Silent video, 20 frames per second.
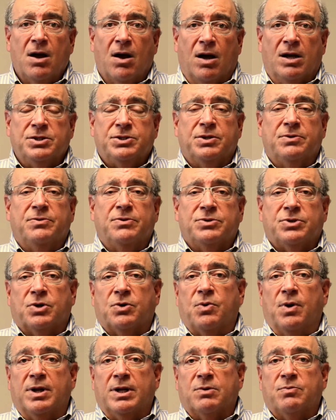Also, there's a
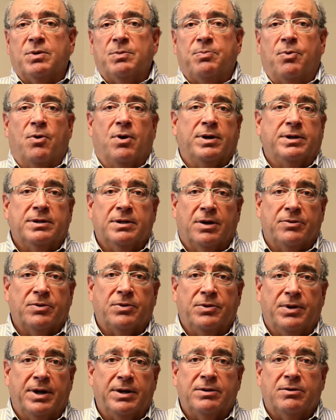credit report and
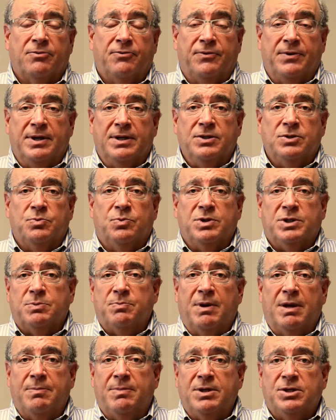other lender fees which
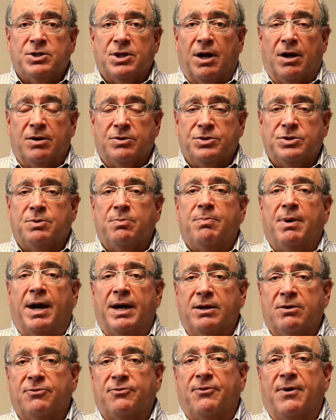may be charged
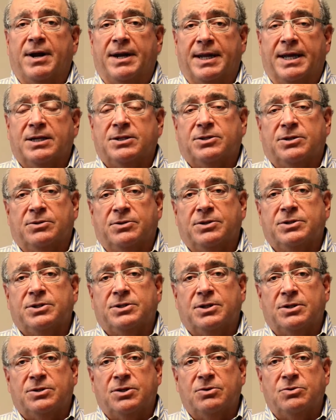by your financial
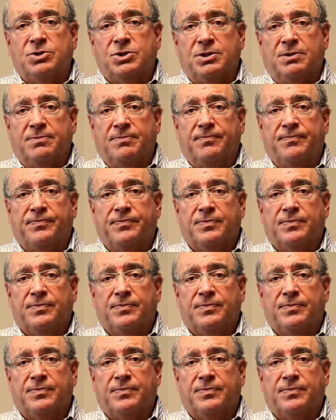institution.